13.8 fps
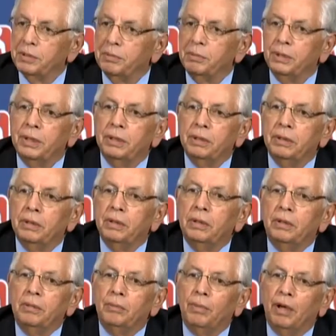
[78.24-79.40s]
will be
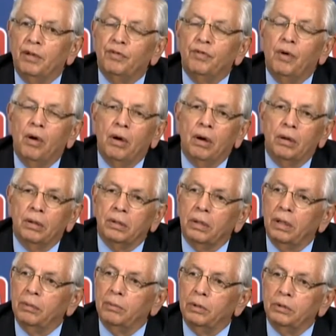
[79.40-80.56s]
by far
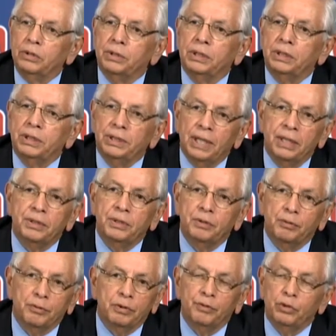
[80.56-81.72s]
our most
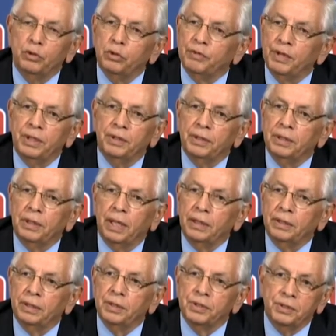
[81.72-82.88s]
extensive review of anything like
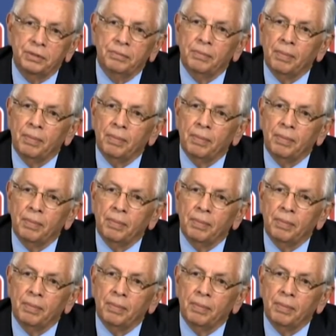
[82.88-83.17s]
this